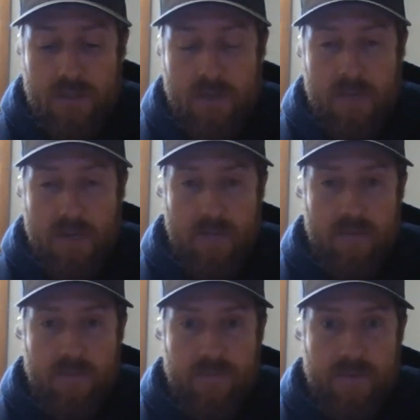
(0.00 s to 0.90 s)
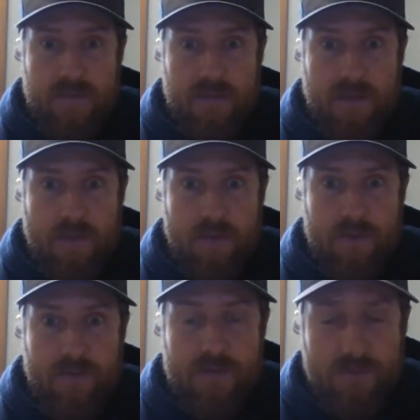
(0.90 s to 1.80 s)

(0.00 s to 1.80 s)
about the fencing that we're doing too.